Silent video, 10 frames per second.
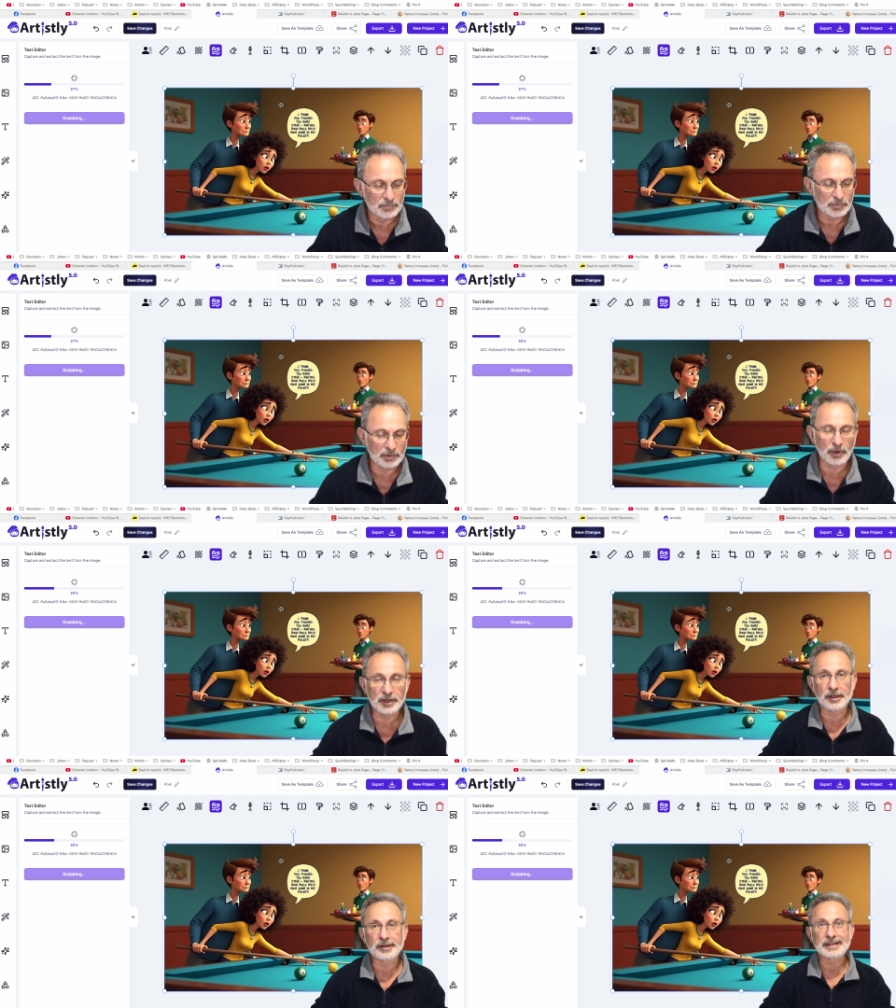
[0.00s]
I won't
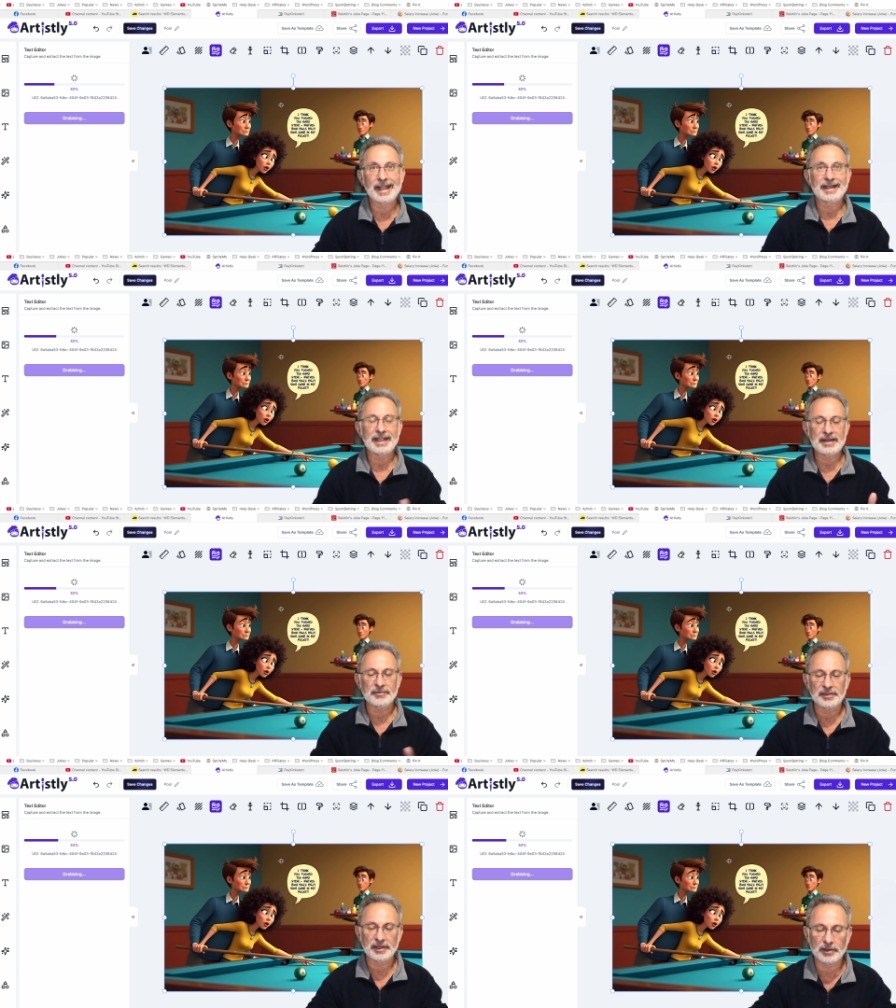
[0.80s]
go and edit
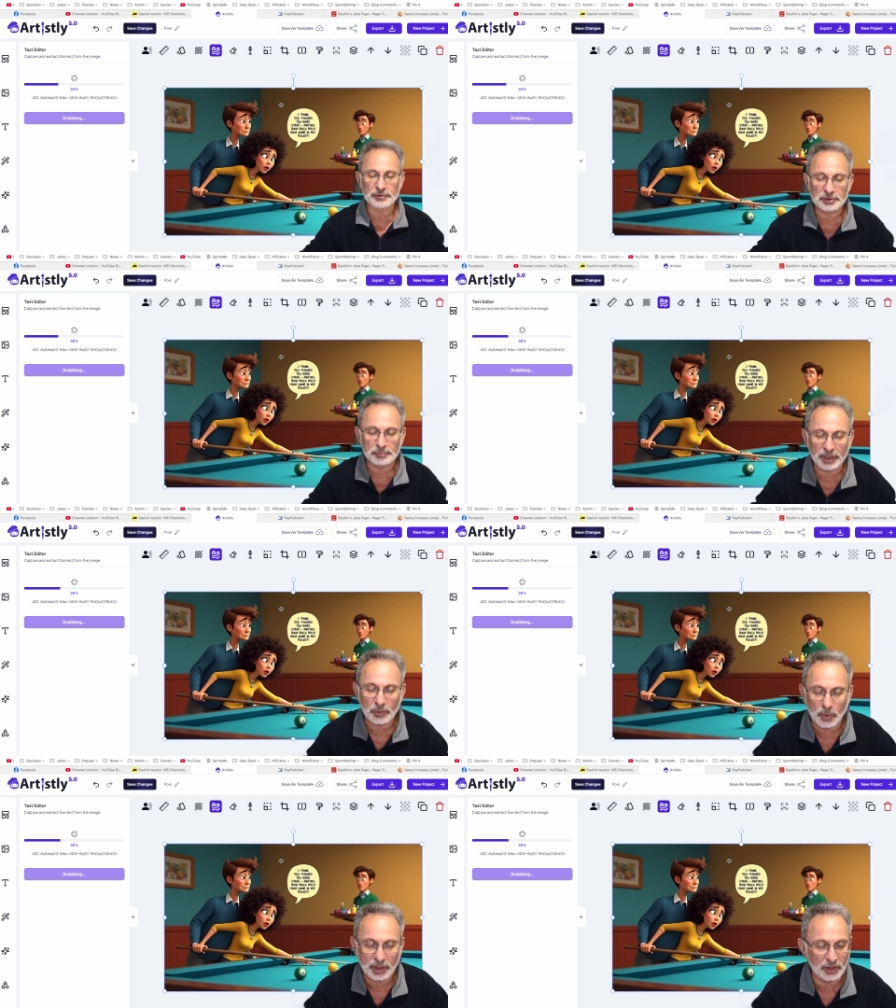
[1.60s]
everything. I'll just pick
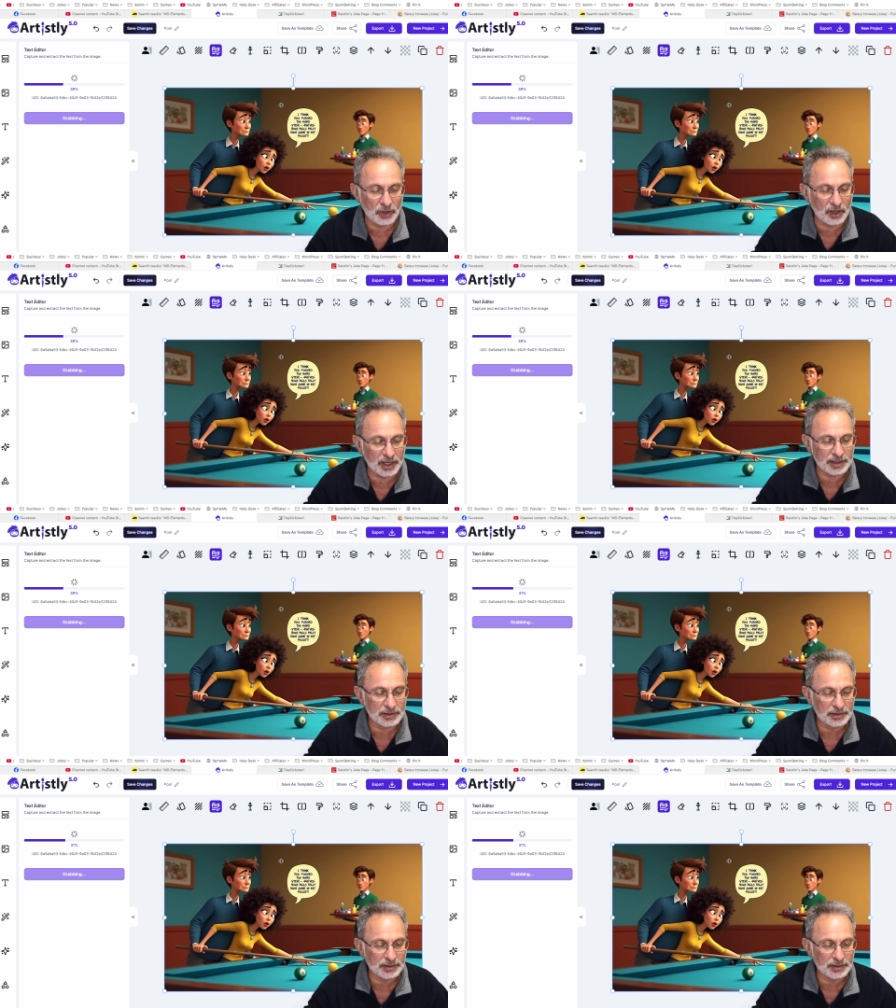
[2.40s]
one line.